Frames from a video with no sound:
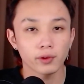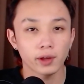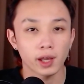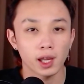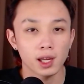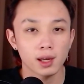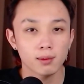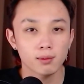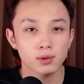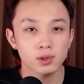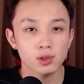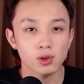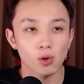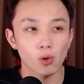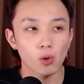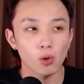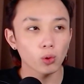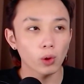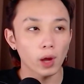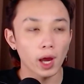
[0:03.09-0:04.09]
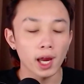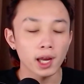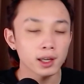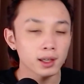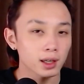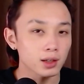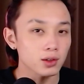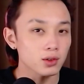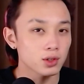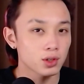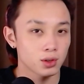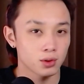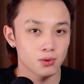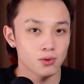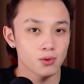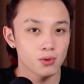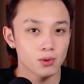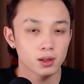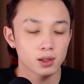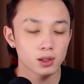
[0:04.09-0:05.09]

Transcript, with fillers: games all end at 2.